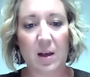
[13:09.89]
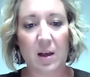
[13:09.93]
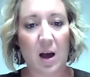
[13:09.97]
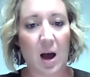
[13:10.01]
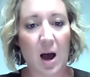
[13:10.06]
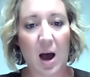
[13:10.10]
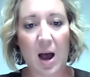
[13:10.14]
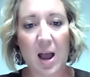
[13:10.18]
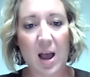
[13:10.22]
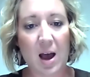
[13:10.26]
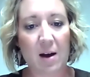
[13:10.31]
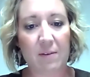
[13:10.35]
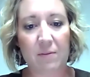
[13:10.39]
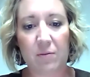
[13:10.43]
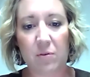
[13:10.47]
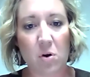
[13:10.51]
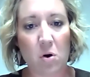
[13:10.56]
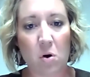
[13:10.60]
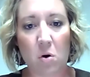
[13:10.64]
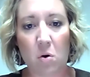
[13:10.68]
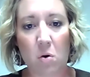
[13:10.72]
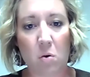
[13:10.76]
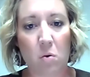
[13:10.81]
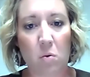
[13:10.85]
I have
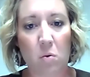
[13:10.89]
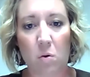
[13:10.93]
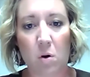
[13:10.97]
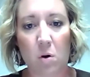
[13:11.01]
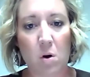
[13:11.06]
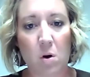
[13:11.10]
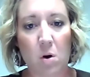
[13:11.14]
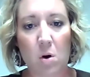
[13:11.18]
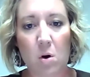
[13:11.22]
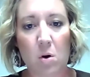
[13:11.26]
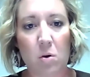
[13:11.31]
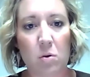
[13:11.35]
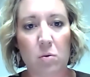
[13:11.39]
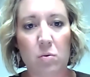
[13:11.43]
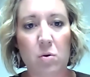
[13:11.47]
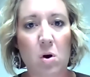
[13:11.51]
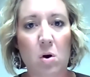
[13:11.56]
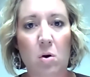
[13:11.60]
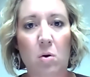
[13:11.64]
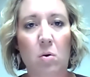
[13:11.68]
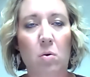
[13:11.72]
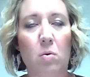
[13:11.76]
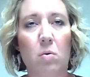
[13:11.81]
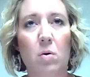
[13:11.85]
no
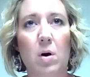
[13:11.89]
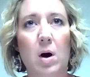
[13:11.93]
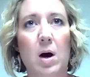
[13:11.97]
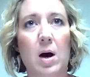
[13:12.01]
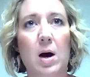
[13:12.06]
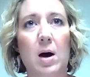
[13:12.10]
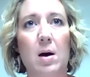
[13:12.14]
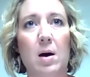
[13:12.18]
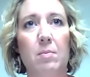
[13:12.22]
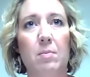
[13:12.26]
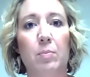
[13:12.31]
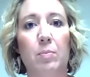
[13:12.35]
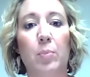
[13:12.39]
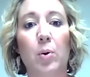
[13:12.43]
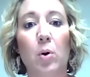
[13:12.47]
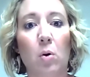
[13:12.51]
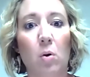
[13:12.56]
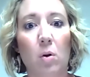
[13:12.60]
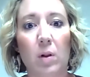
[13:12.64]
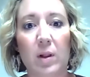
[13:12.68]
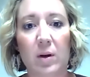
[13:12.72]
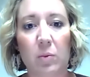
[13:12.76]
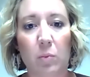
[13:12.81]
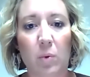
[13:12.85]

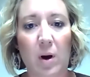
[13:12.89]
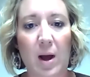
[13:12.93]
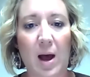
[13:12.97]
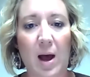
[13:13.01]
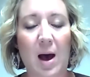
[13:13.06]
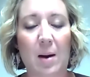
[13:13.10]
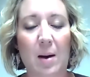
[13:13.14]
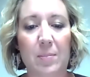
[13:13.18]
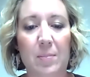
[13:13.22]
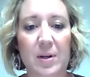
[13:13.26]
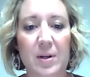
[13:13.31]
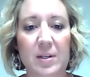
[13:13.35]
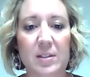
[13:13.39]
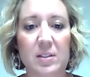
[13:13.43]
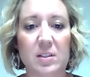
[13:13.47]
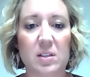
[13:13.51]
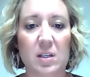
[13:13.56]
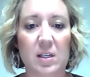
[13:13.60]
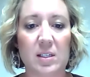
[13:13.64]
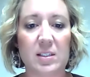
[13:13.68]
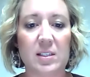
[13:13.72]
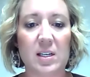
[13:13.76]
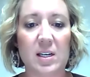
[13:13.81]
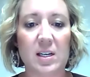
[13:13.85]
pull in what happens.
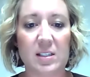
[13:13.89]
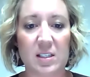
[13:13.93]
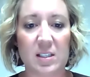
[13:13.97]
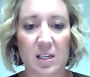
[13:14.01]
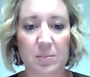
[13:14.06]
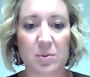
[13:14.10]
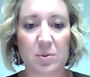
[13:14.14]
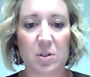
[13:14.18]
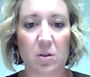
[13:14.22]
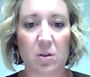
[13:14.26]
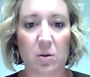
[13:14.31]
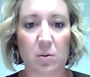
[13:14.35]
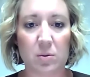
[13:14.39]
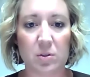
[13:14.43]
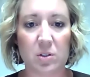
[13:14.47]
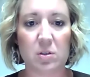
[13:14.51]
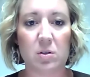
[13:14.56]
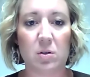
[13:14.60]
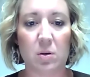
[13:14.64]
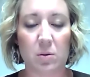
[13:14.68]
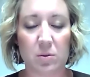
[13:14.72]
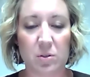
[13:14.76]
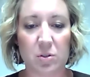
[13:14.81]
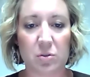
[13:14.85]
It's up to
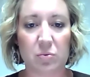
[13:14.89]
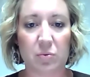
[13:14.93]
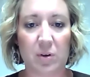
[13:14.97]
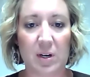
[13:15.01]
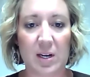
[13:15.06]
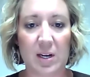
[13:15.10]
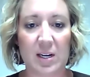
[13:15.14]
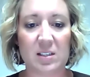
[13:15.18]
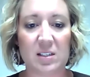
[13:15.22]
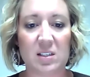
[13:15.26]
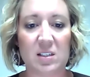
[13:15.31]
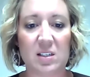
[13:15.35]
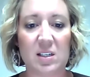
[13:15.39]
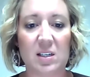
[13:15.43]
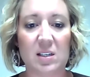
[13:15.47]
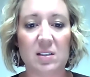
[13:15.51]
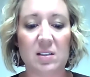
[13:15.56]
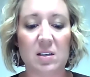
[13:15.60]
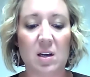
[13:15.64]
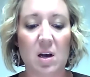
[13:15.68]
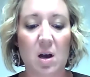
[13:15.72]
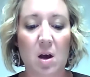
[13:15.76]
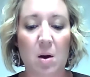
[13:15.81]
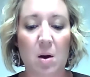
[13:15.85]
those three entities.